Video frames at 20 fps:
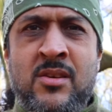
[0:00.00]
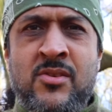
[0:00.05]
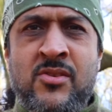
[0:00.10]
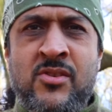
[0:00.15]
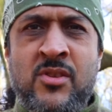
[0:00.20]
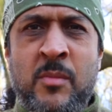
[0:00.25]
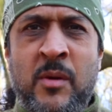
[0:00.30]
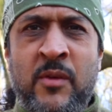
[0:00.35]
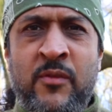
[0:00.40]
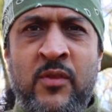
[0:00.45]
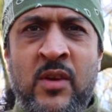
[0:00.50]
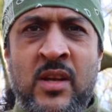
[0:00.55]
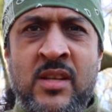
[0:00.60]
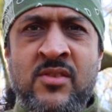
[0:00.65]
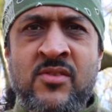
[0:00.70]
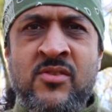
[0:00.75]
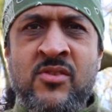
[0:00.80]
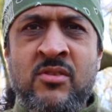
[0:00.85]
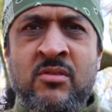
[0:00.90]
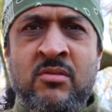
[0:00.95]
So my
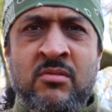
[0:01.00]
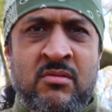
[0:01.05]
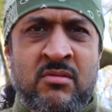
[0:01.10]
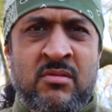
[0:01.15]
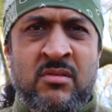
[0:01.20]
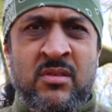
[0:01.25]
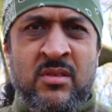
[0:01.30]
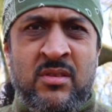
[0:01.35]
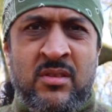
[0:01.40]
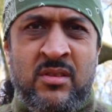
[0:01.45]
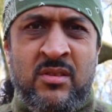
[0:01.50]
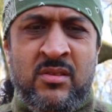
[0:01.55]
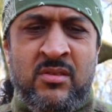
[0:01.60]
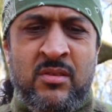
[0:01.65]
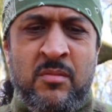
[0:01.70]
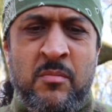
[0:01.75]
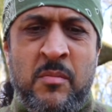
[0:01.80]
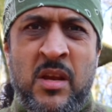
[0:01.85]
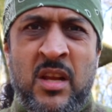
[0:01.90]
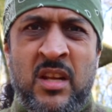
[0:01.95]
friends,
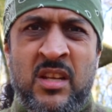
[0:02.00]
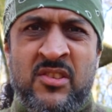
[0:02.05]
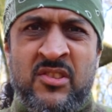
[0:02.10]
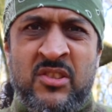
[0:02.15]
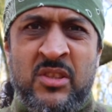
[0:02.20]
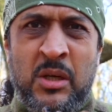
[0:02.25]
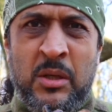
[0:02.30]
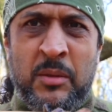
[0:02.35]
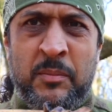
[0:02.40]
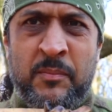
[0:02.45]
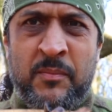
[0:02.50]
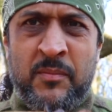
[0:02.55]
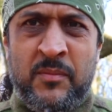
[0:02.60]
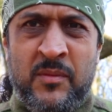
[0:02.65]
the meal is done.